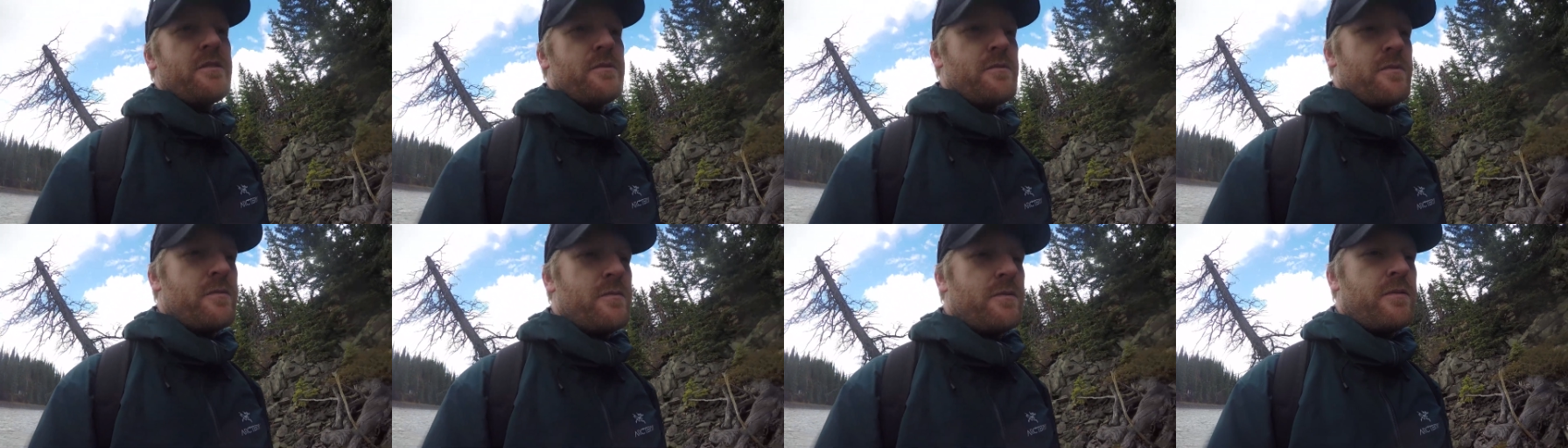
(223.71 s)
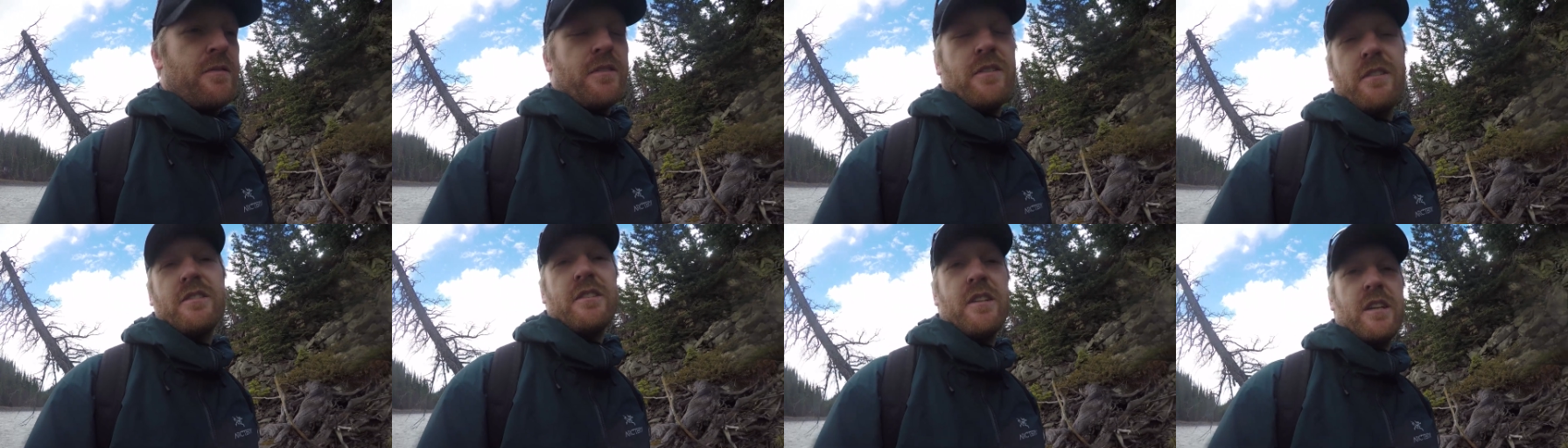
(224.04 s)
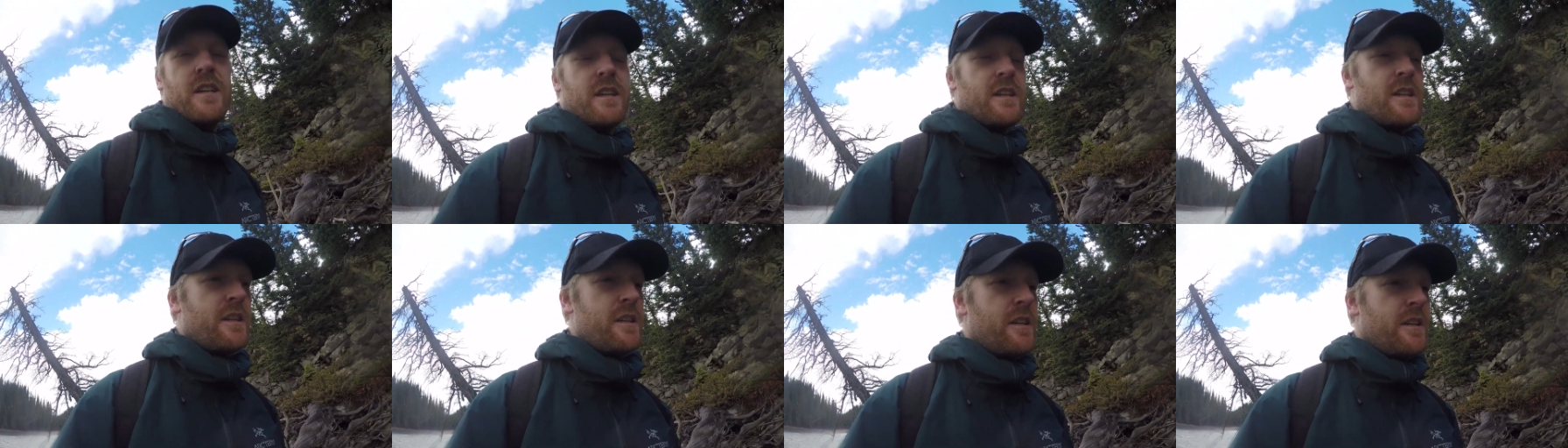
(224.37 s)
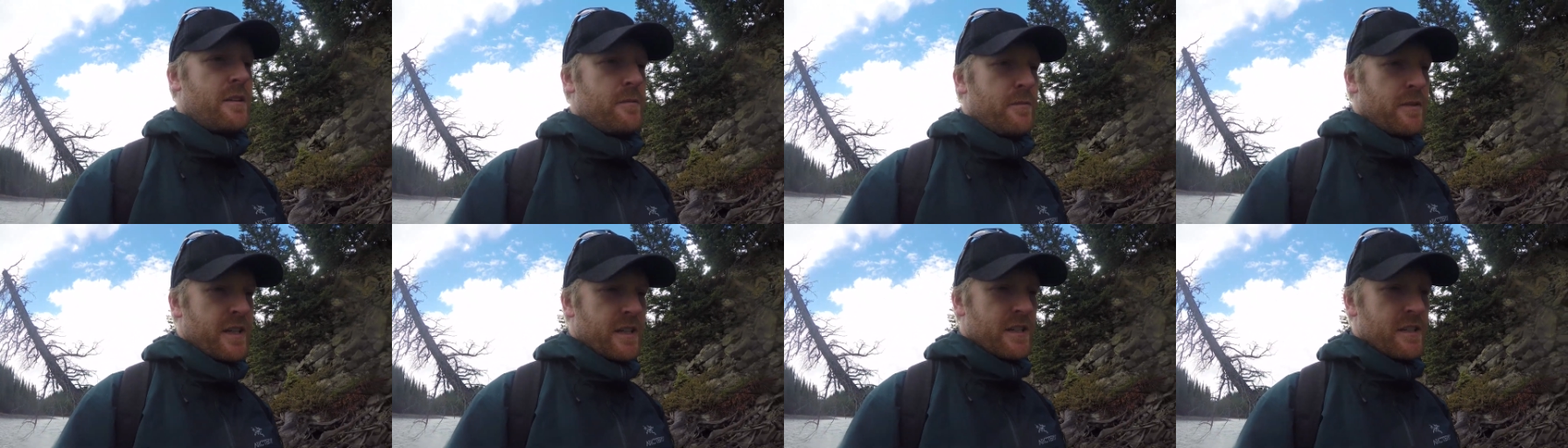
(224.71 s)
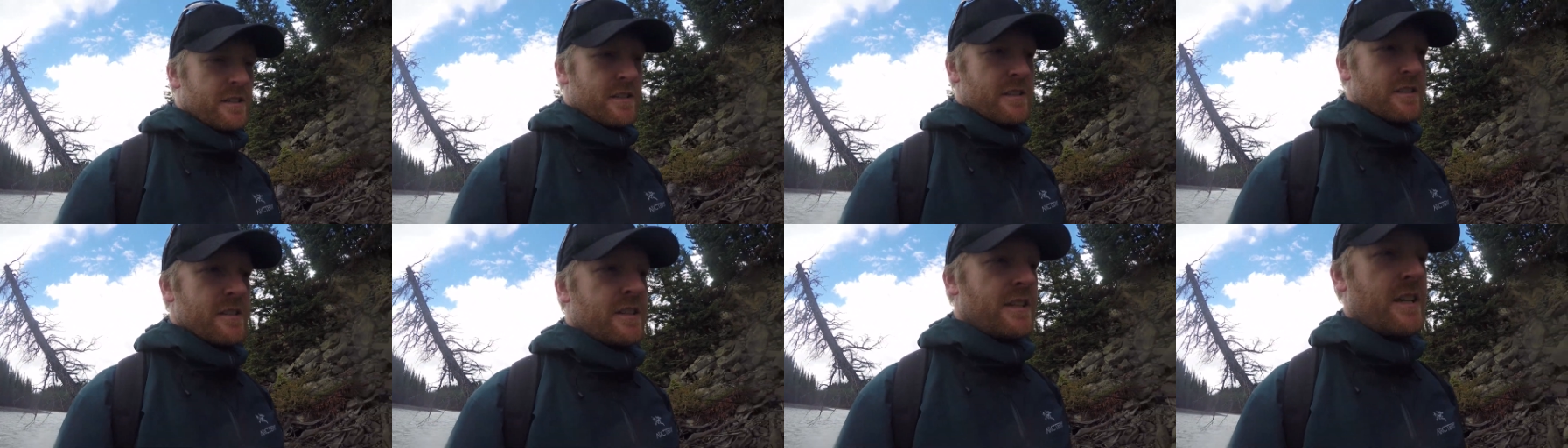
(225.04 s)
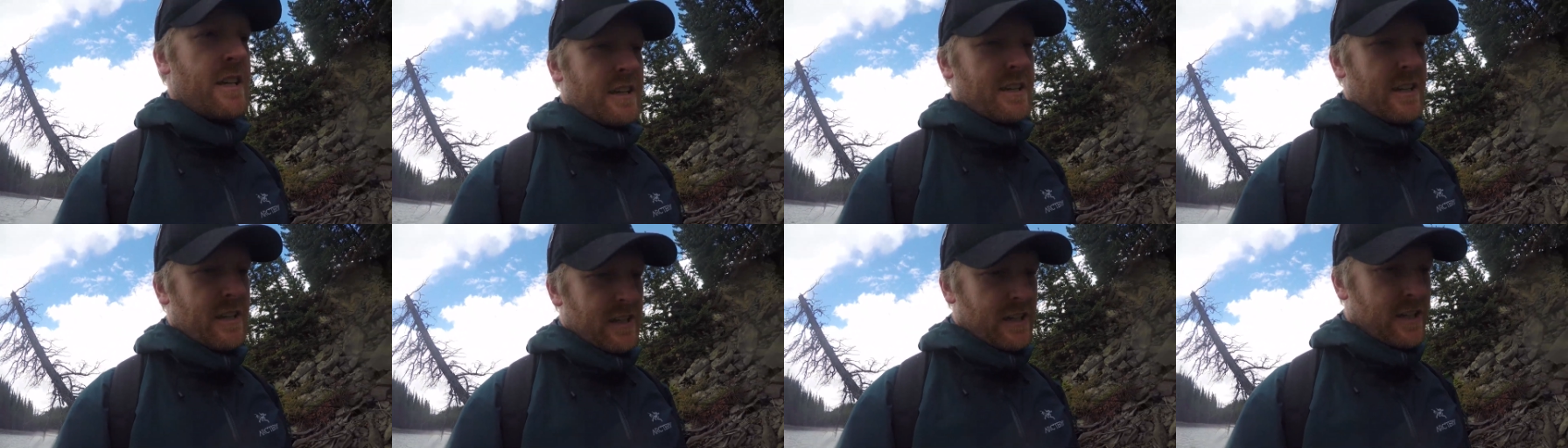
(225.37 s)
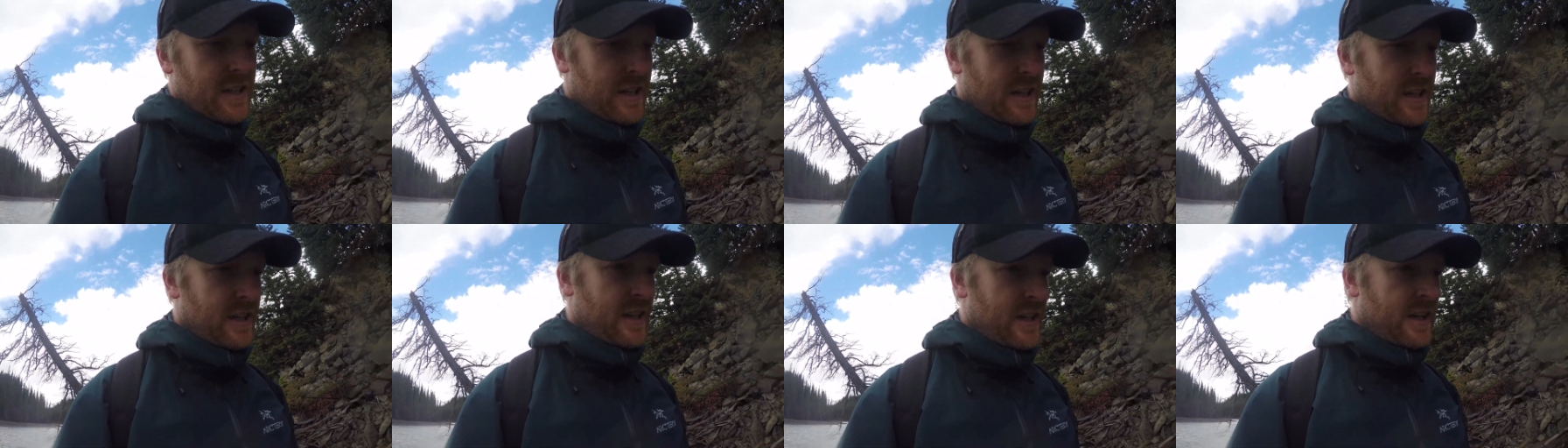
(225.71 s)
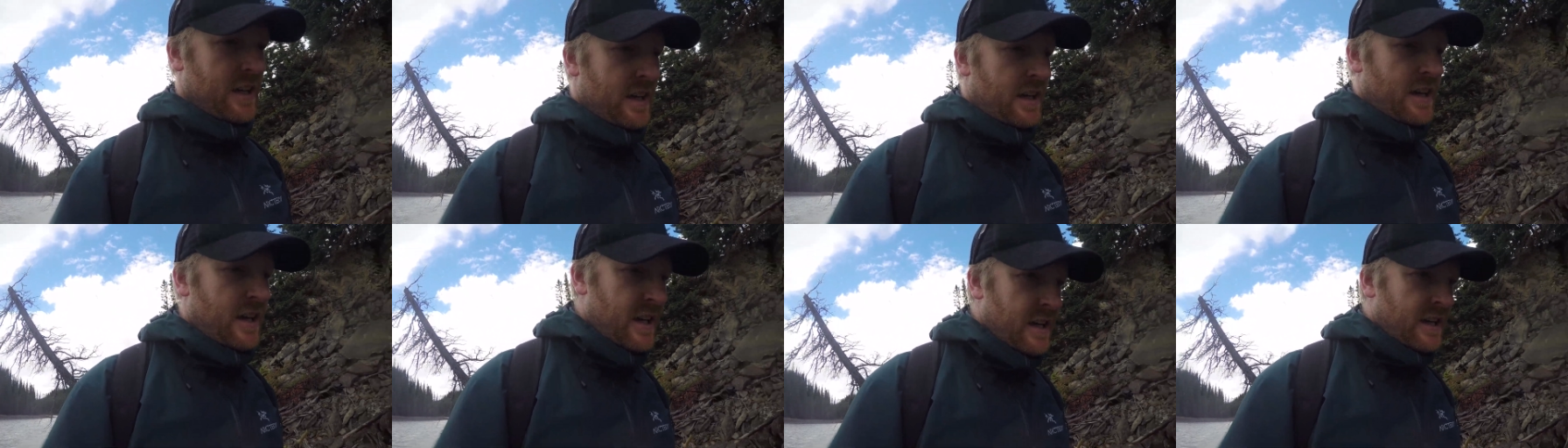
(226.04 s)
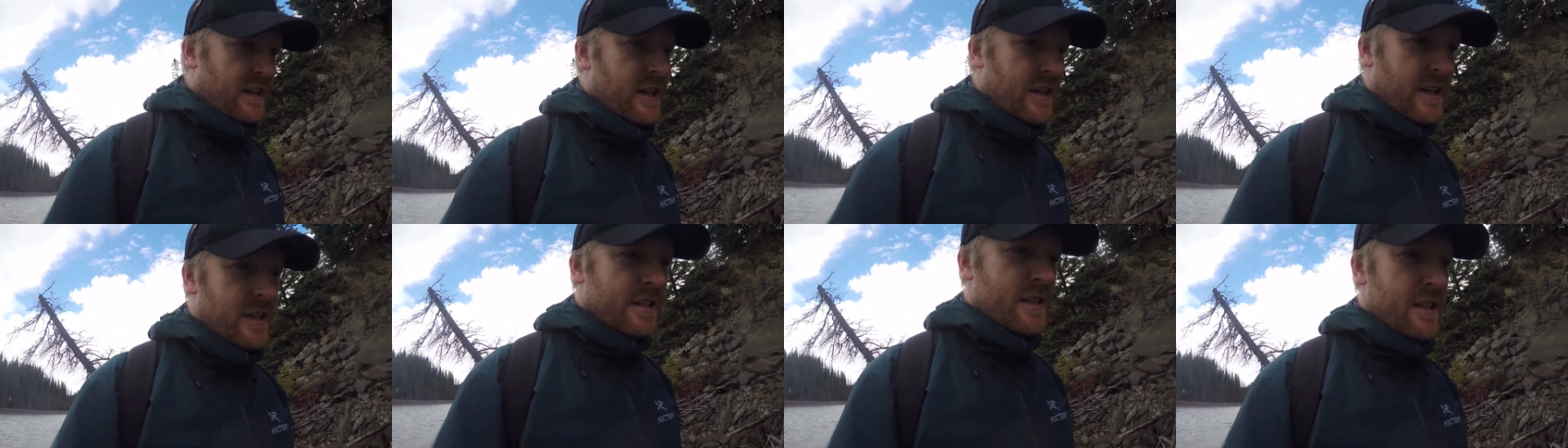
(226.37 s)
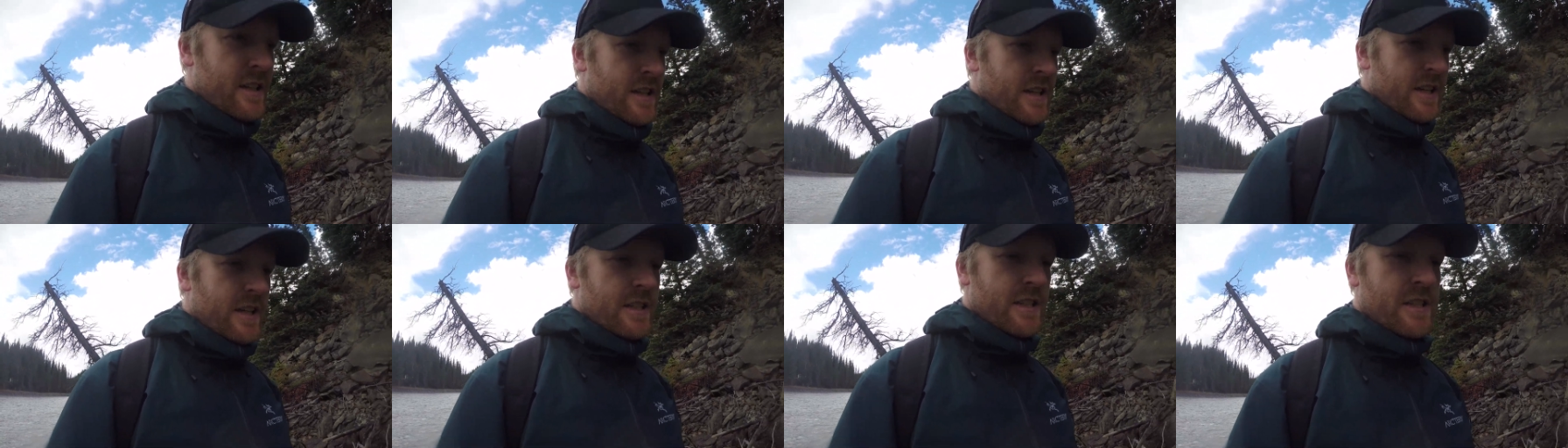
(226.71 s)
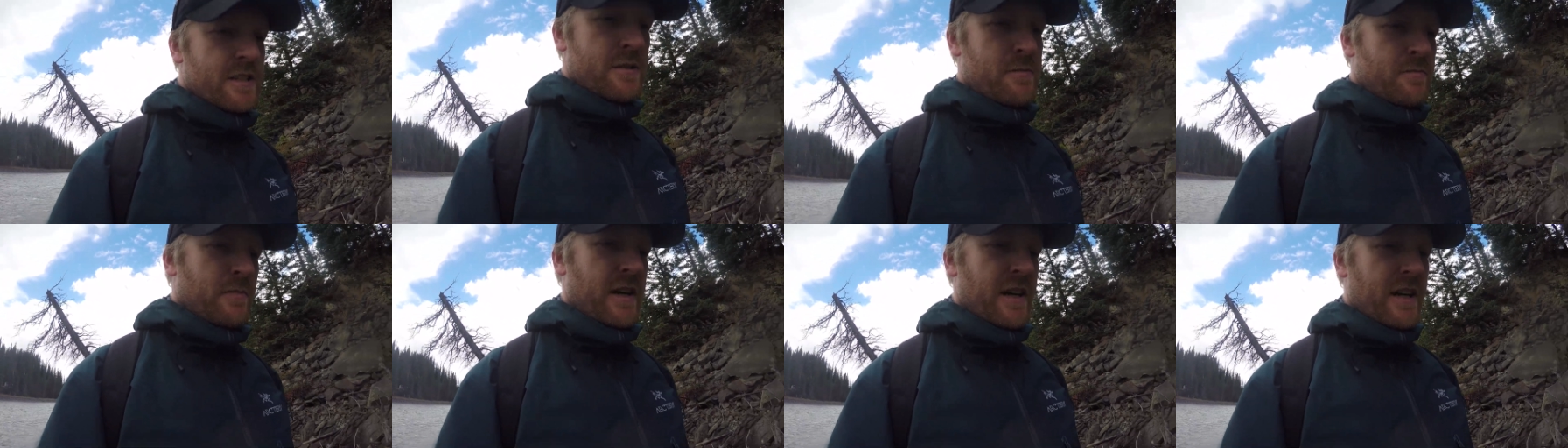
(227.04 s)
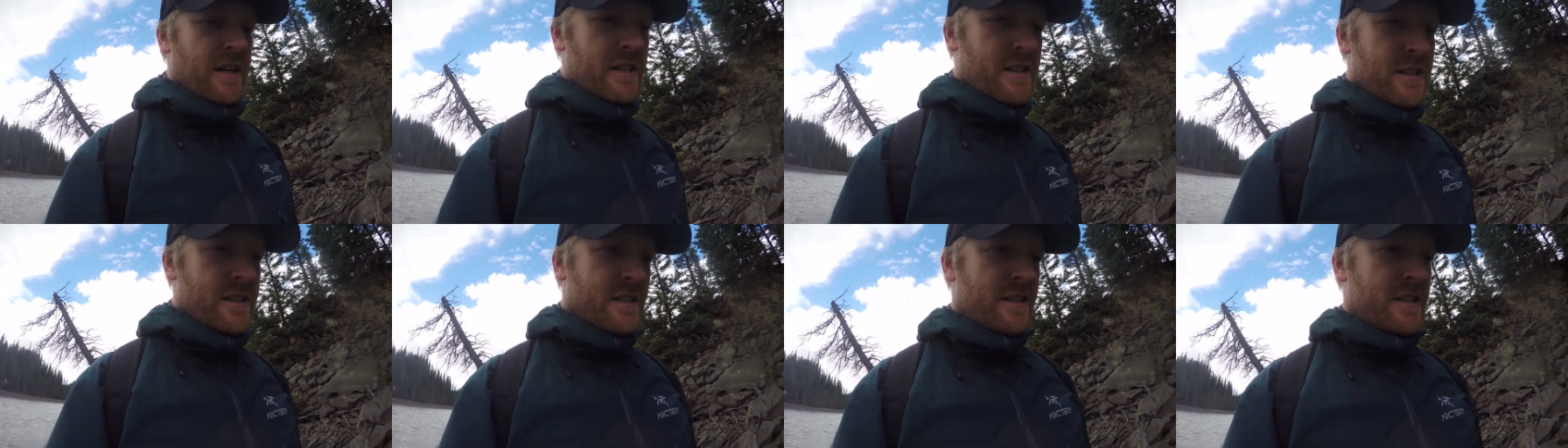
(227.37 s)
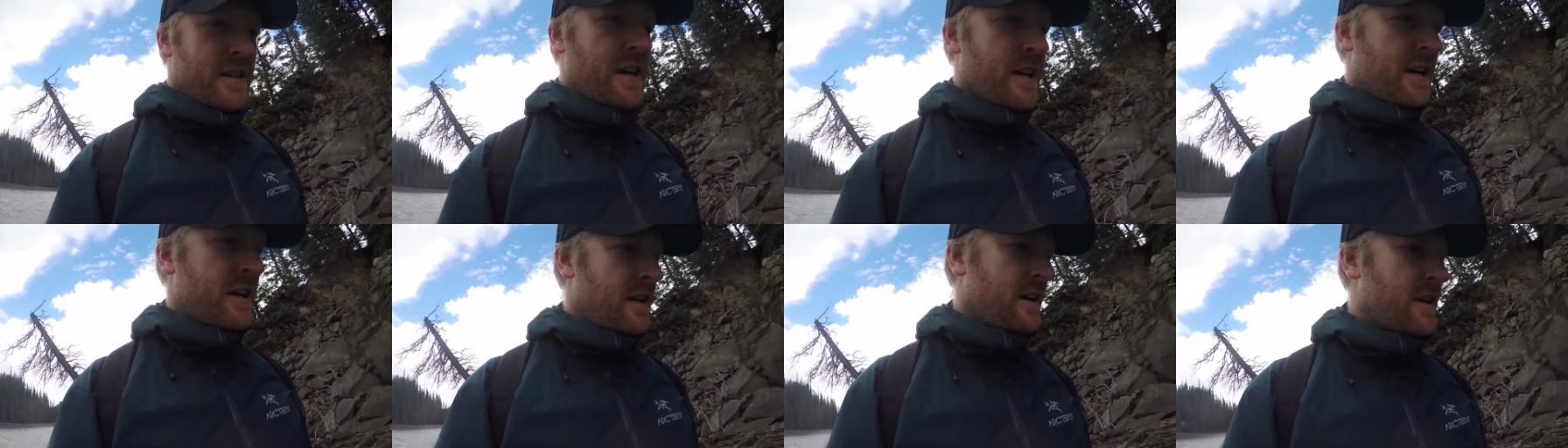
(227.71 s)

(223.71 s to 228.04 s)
1,300 meters thick and uh, it spans